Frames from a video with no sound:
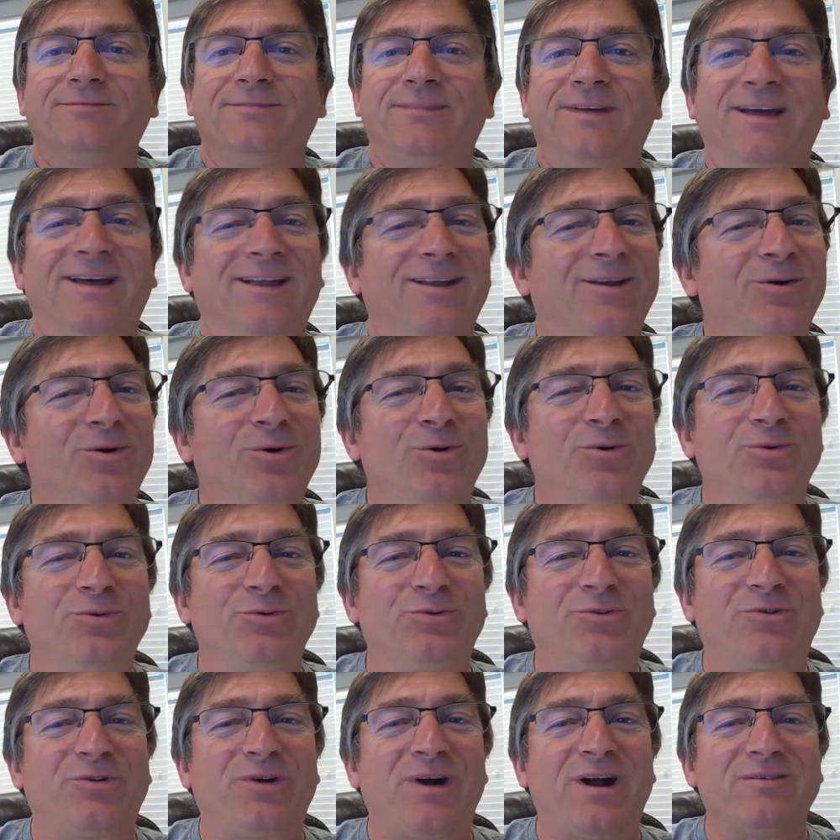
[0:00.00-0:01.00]
Hello,
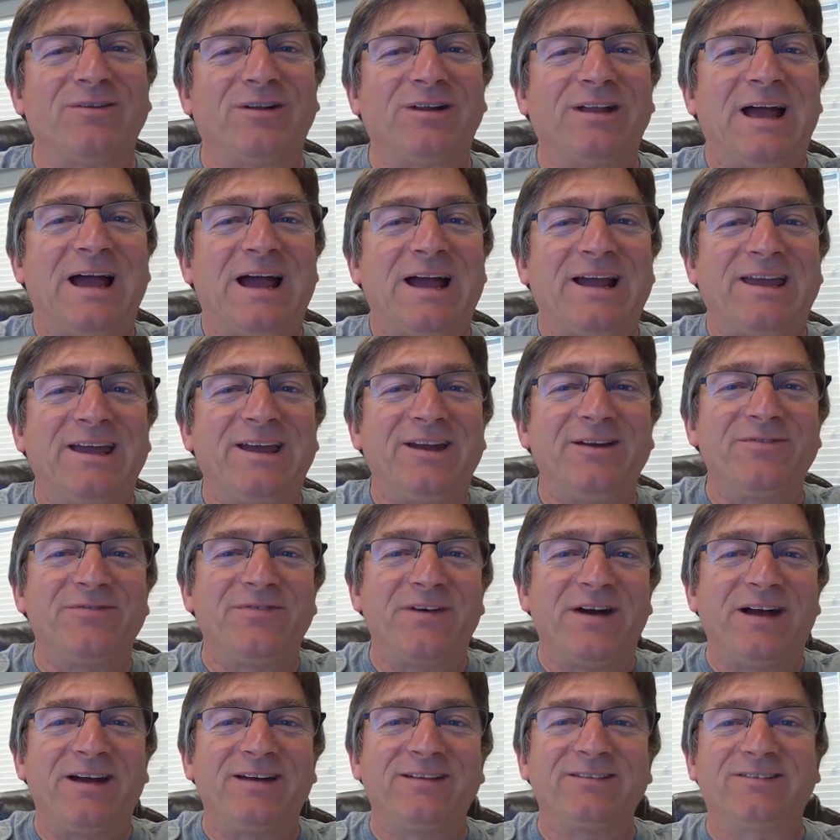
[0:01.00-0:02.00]
travel hacking
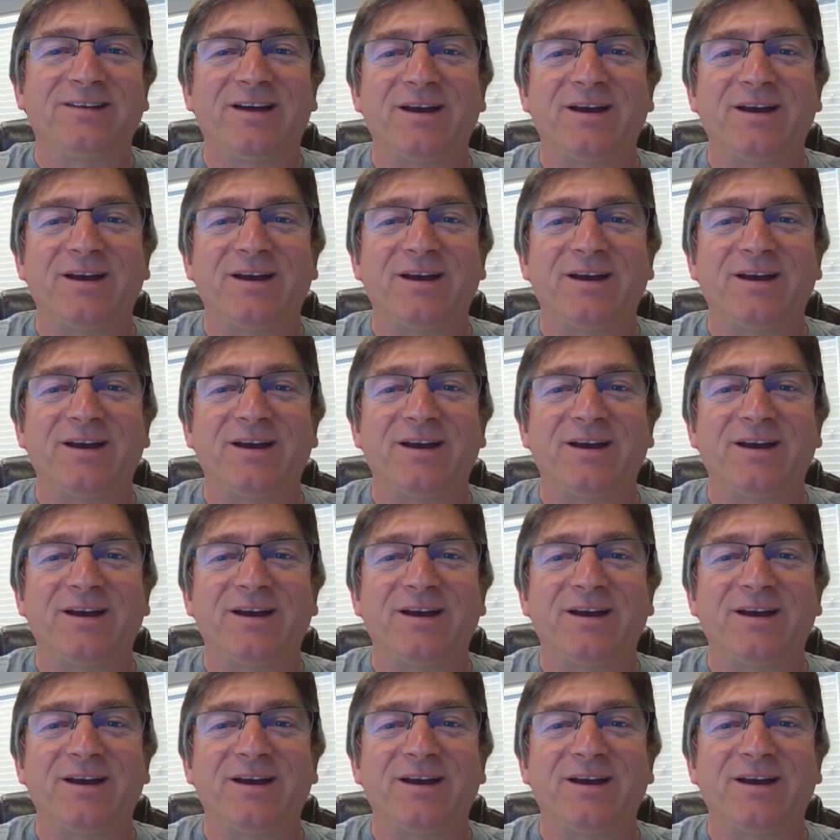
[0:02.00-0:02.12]
fans.